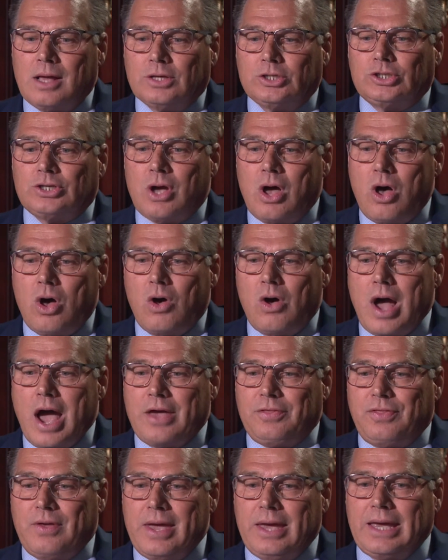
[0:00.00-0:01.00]
So
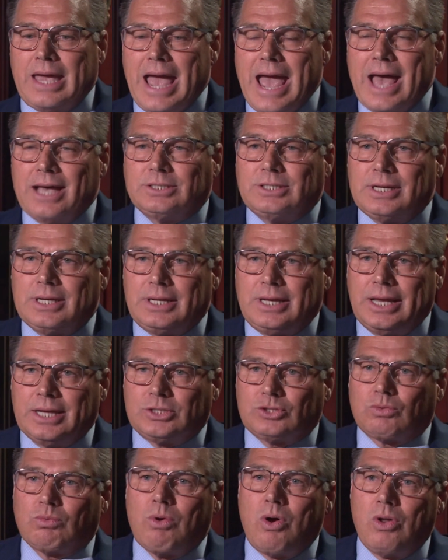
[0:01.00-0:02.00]
I think as it
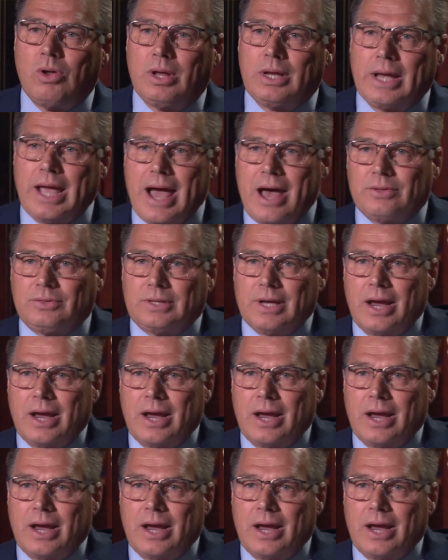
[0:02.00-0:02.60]
gets rolling out